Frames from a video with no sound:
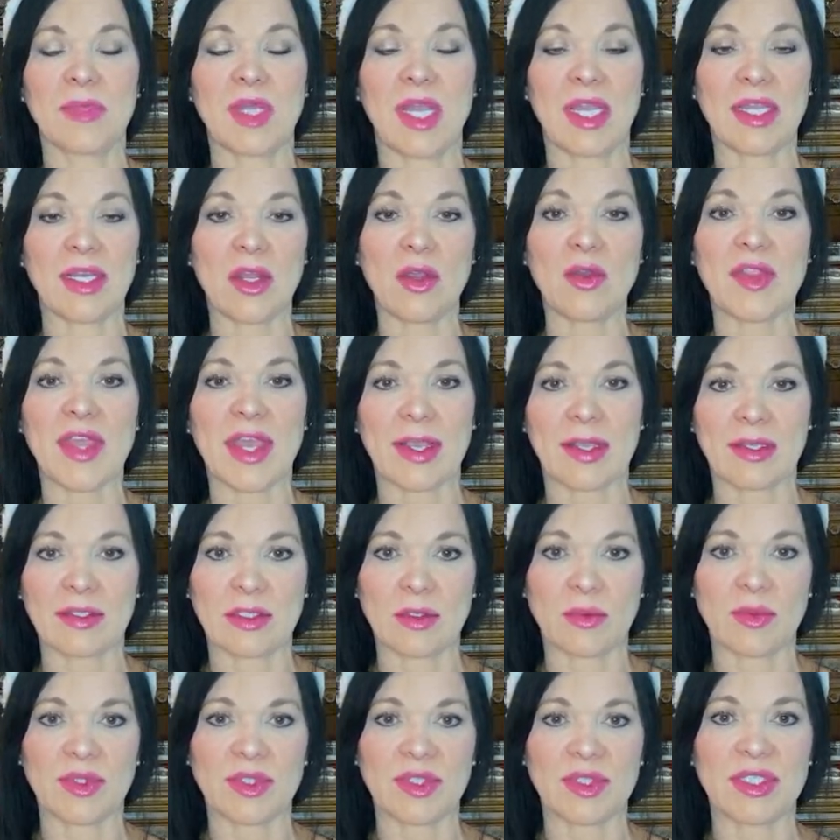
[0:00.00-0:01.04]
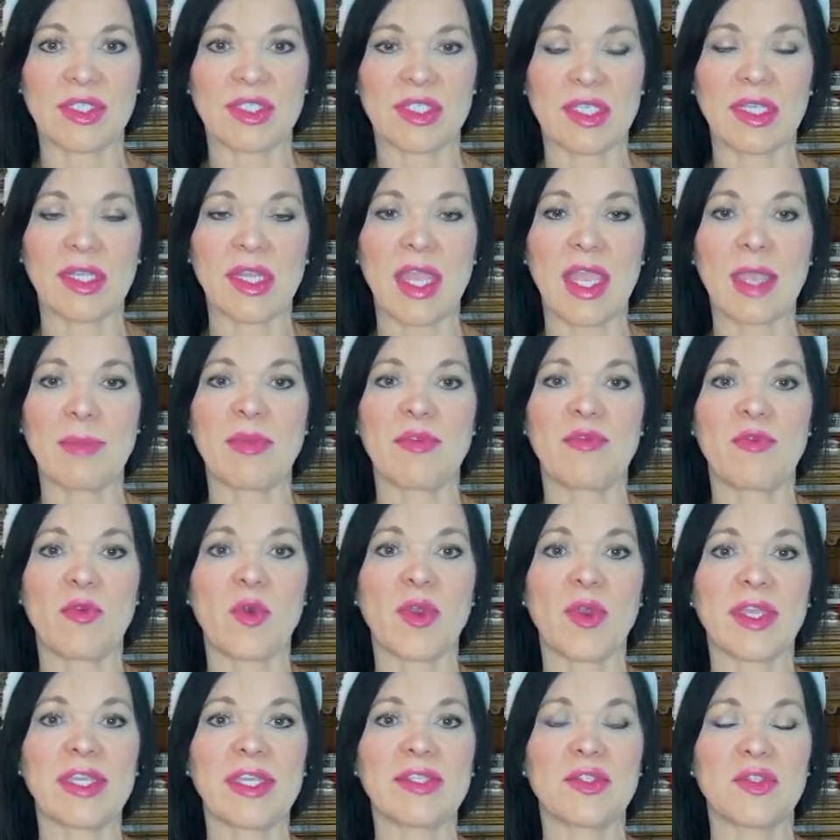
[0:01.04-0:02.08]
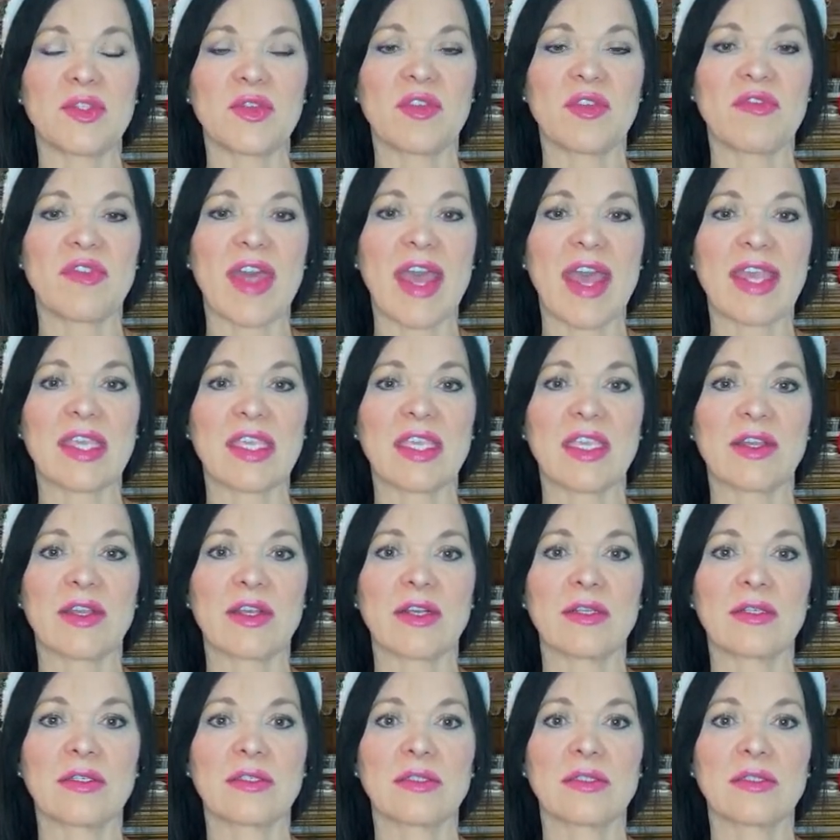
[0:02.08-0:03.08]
I know that because it was the Sunday before Easter of that year.